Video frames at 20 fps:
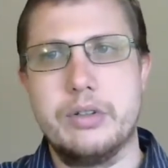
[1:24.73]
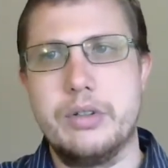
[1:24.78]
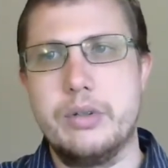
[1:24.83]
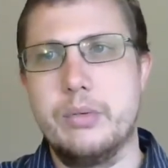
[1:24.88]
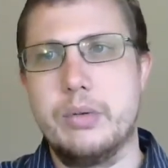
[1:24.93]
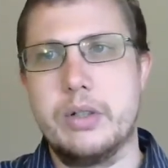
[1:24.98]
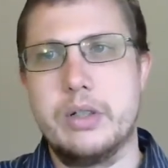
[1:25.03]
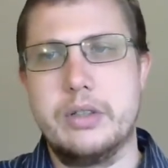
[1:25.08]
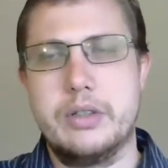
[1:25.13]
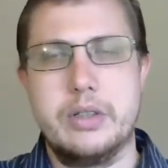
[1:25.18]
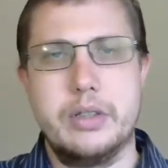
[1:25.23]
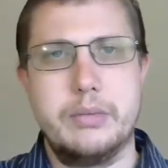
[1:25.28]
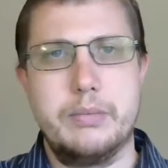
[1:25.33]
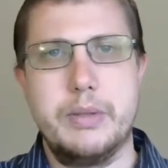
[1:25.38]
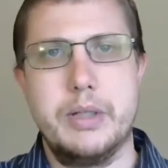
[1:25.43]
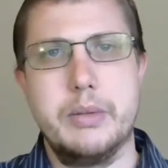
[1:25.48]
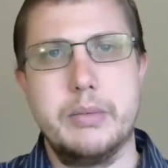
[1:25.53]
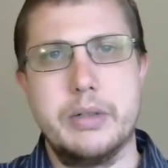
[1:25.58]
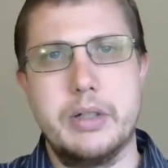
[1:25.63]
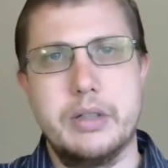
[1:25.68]
You want to just be
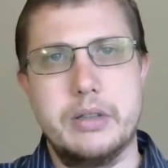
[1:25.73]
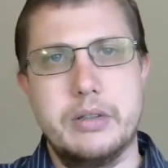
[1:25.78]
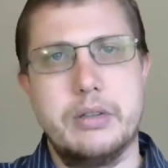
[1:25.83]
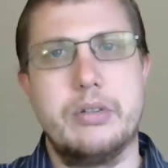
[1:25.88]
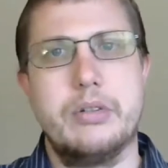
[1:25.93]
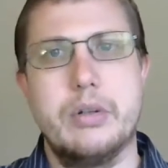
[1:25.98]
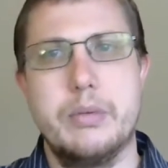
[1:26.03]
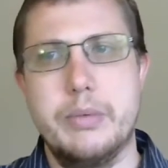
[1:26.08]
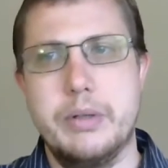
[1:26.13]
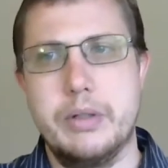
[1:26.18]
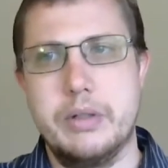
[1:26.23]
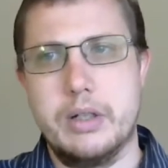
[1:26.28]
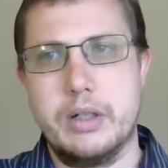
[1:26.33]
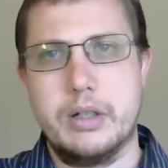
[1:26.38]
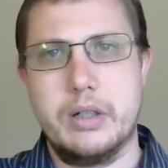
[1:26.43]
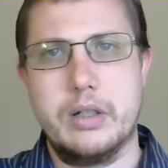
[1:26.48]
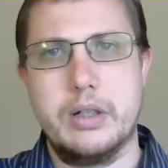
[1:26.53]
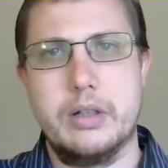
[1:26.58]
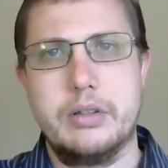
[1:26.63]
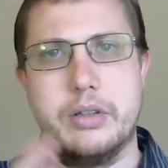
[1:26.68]
able to distribute
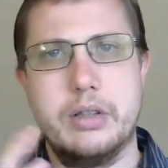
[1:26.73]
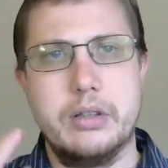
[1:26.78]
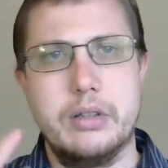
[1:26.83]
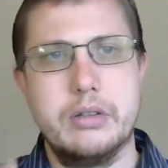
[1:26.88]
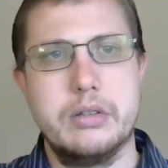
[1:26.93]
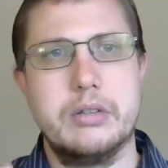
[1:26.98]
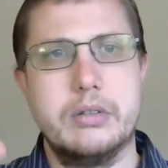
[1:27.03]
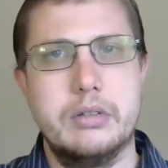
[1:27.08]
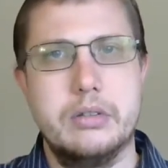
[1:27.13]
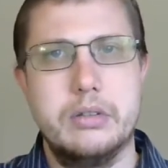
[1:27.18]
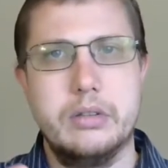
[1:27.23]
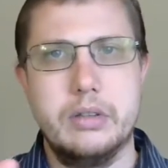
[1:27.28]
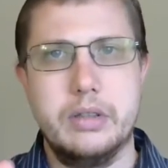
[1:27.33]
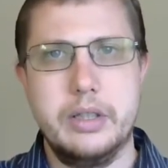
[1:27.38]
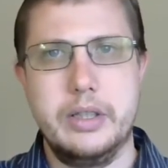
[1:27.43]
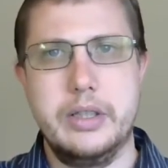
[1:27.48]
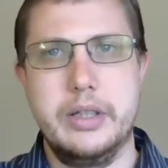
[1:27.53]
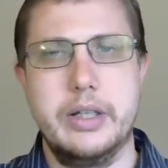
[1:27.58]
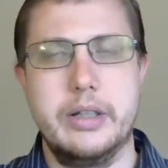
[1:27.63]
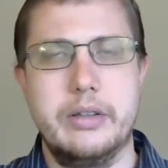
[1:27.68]
a, a single
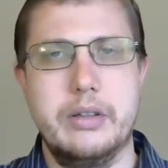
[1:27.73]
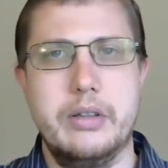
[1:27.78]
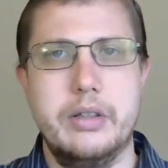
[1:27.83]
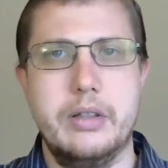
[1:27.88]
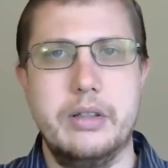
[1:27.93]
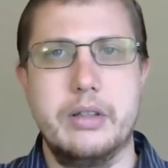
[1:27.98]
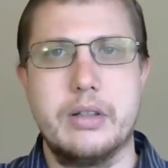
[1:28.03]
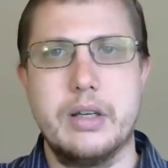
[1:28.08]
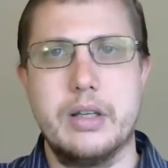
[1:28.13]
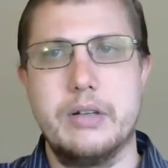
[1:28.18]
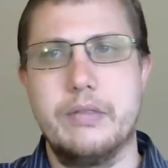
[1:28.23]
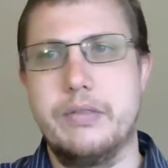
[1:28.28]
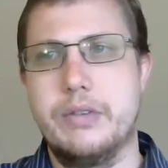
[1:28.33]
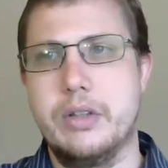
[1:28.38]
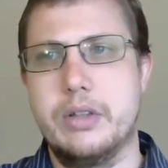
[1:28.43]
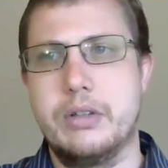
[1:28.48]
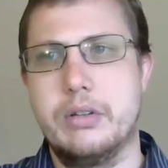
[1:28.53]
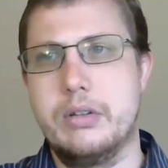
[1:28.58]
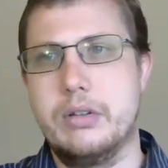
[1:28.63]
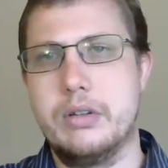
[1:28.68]
EXE, kind of
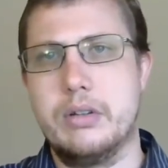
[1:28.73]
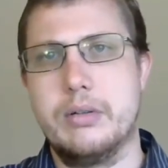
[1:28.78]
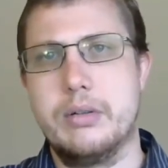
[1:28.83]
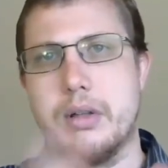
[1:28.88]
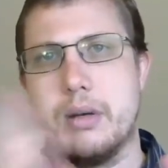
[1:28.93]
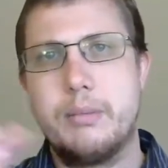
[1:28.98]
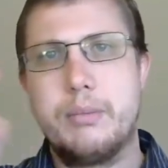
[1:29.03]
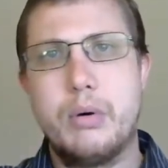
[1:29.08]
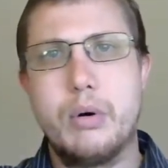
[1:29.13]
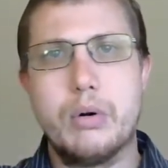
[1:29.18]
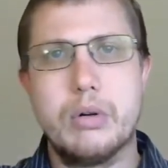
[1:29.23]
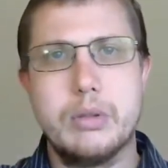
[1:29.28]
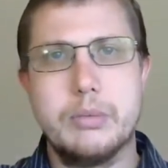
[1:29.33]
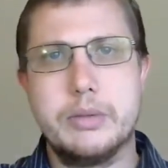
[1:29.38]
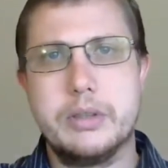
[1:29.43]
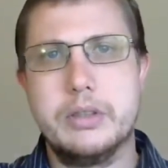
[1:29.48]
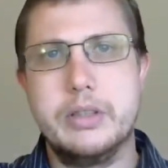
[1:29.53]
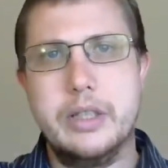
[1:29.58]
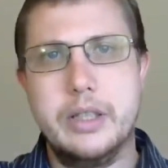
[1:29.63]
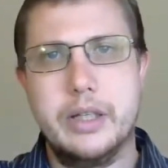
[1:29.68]
this the, the
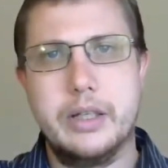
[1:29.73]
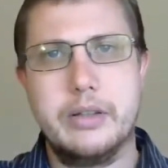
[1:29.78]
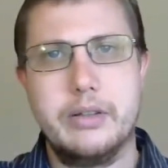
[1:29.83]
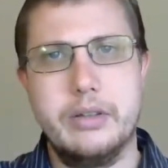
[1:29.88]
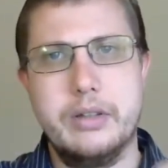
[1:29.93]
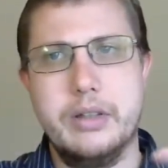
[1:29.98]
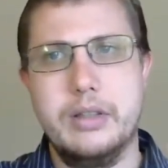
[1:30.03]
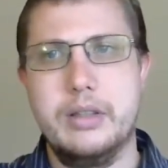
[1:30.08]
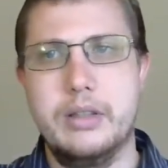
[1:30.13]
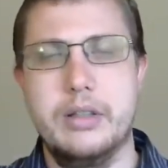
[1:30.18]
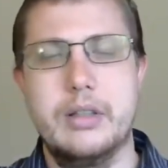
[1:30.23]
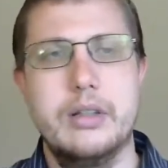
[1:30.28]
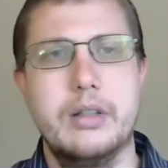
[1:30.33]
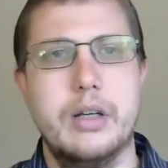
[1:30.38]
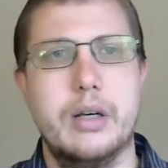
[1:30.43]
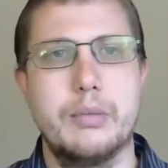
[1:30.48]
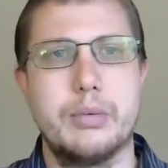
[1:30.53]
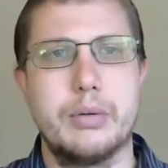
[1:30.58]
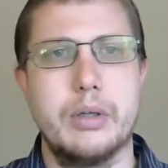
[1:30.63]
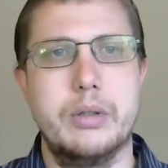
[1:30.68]
portable EXE
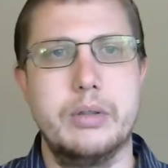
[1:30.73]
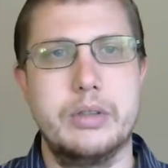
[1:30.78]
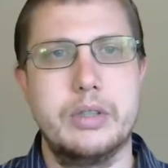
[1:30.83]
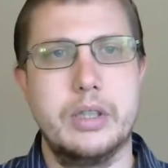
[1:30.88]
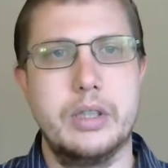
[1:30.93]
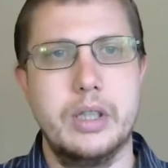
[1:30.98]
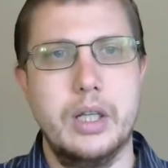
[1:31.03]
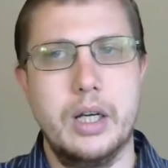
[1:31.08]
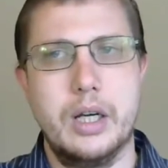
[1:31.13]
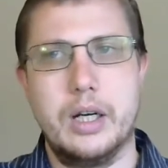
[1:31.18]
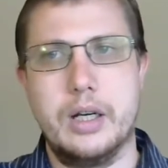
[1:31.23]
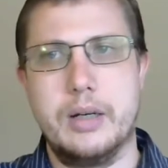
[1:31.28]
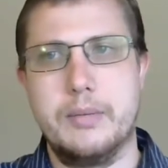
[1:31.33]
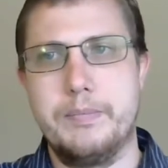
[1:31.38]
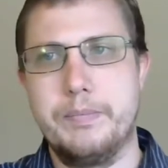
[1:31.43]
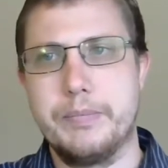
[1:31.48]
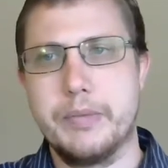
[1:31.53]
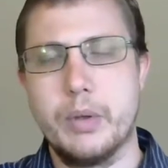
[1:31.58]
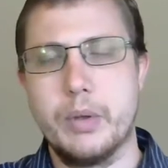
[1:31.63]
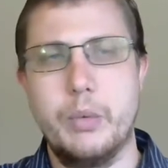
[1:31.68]
approach um,
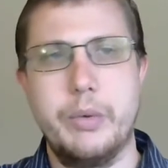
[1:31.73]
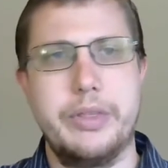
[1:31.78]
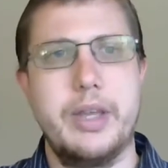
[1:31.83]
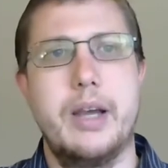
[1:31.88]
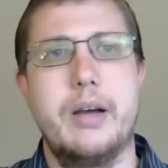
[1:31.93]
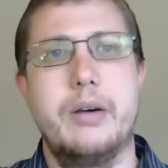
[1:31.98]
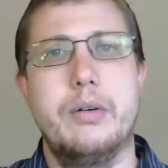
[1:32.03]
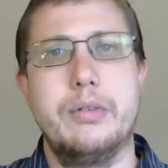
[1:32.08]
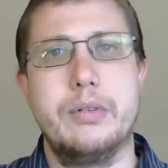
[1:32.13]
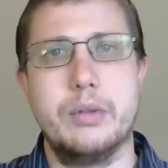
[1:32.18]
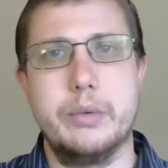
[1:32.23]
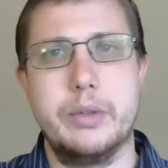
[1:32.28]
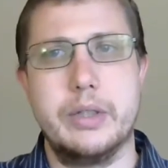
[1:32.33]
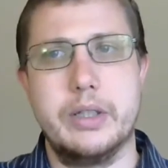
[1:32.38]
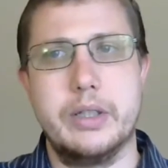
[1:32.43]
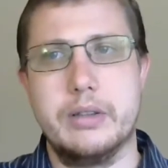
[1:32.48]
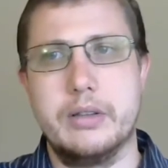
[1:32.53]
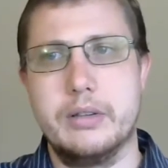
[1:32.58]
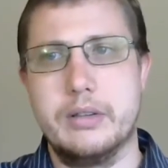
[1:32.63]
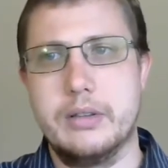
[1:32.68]
without
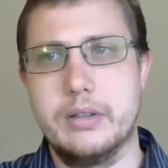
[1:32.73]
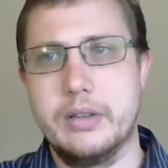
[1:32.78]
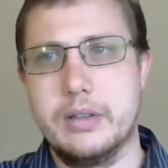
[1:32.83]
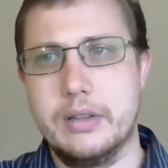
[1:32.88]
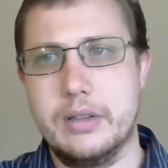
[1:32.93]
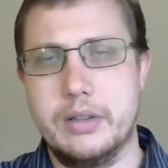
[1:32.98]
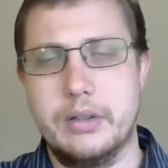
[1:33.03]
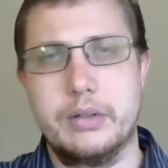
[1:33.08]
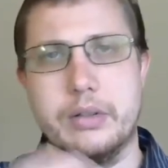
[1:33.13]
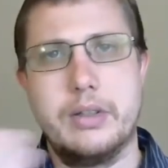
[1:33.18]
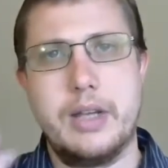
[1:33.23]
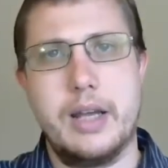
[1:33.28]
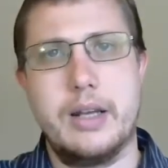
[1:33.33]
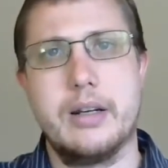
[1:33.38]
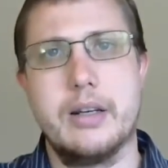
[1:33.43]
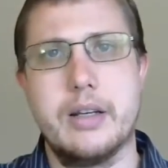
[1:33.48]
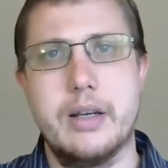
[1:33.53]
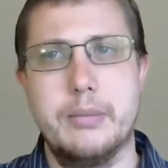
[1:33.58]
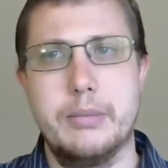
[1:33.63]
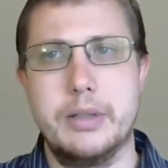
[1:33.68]
doing you know static
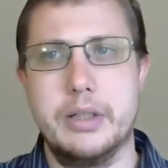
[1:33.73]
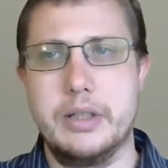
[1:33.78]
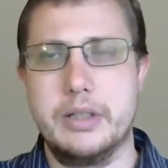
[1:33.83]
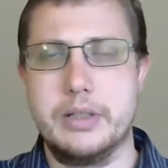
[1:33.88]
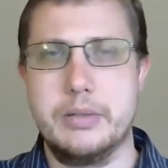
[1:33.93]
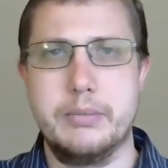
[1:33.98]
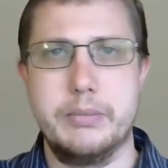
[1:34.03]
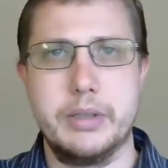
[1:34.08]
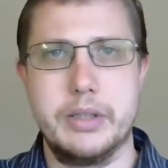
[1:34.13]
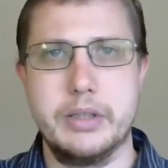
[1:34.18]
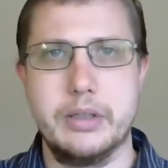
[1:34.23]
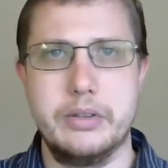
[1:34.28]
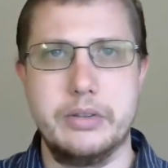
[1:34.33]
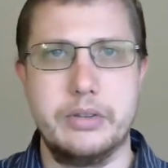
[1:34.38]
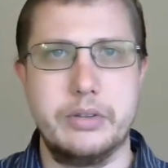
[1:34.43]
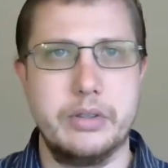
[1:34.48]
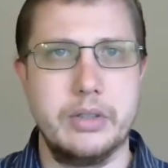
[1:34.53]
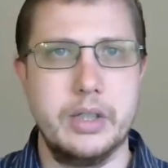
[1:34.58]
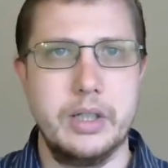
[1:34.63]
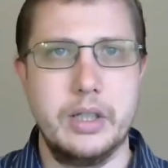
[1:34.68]
compilation
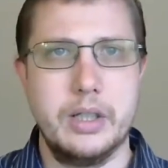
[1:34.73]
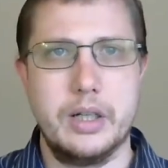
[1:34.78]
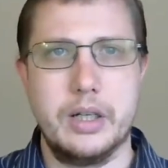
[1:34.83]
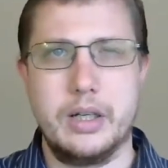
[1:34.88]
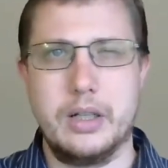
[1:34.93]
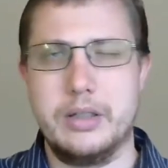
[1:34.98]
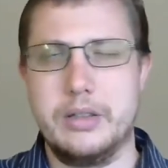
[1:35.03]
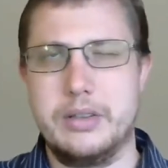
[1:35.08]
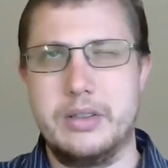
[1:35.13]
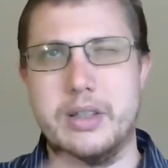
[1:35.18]
because uh,